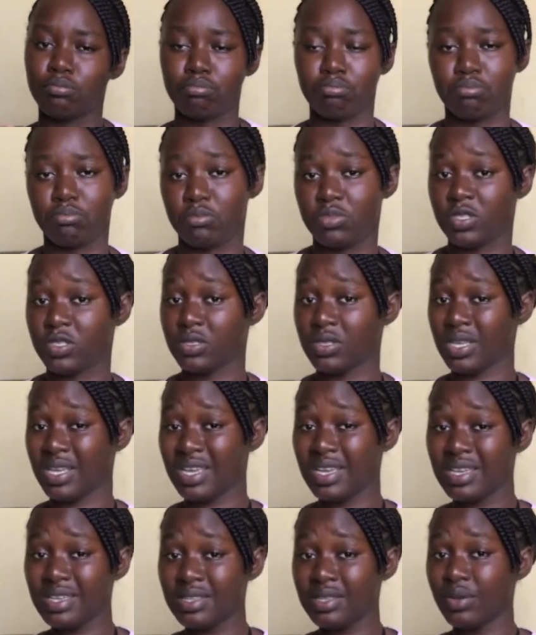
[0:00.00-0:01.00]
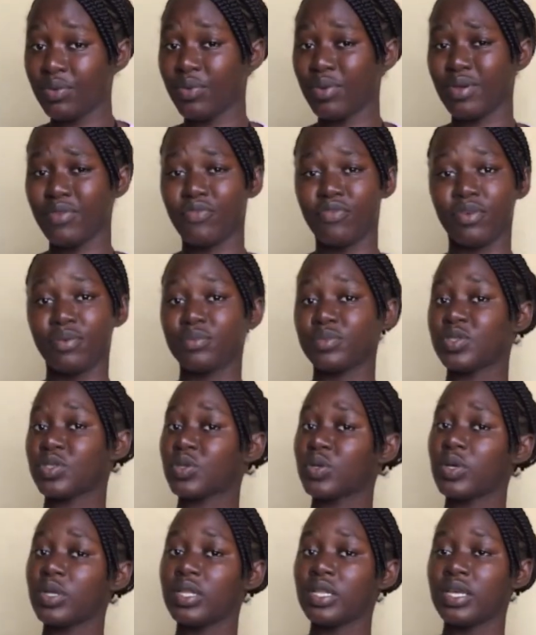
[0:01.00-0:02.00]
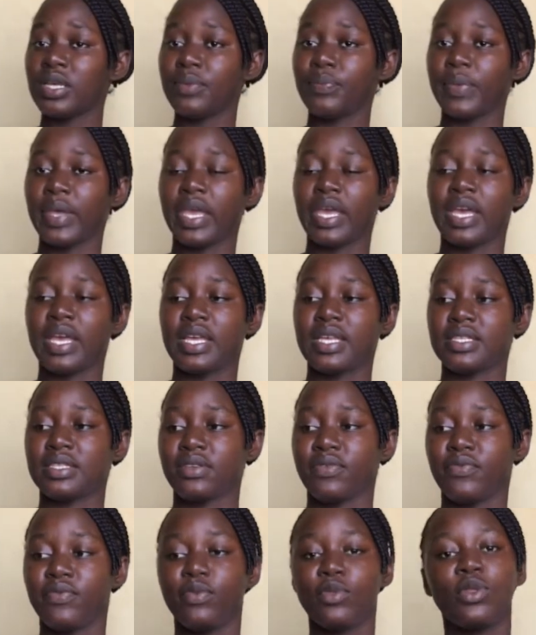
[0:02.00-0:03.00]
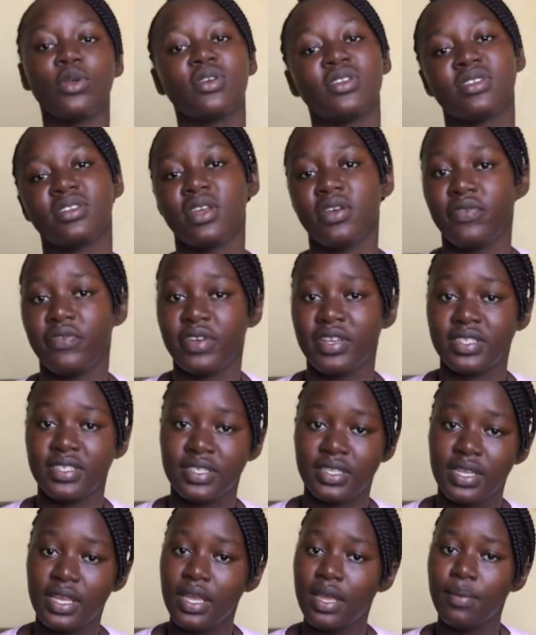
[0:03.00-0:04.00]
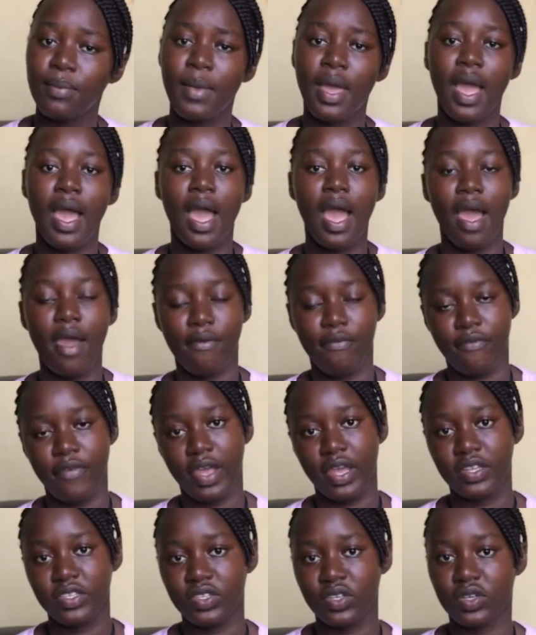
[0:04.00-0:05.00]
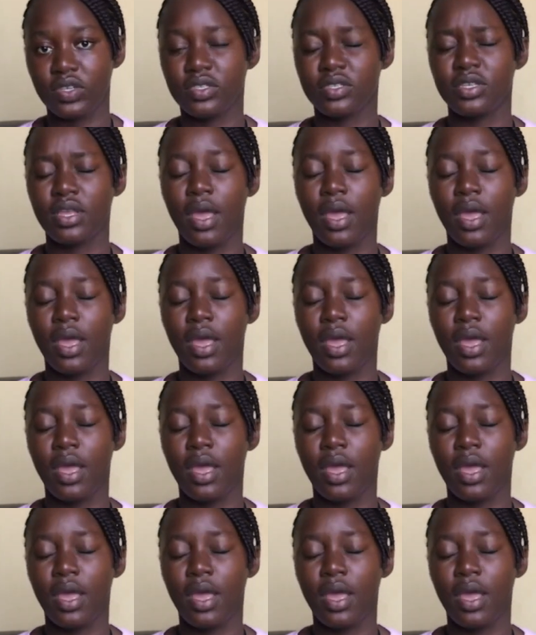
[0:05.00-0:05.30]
staying away from schooling because of low self-esteem affects us